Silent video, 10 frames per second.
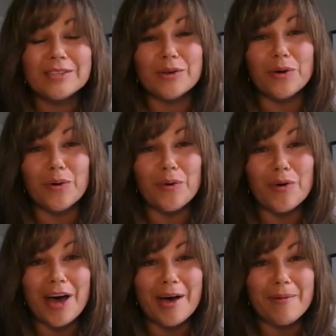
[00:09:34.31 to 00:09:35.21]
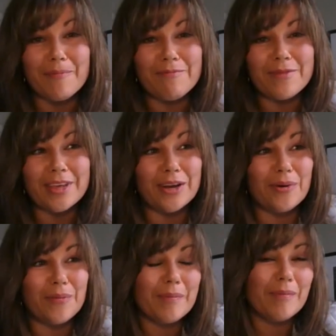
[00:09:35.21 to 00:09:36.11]
So, um,
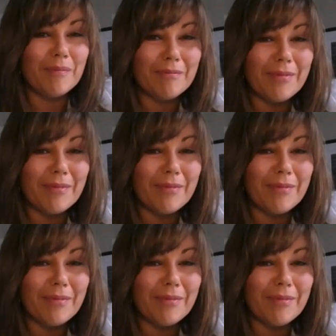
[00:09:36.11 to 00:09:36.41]
you know,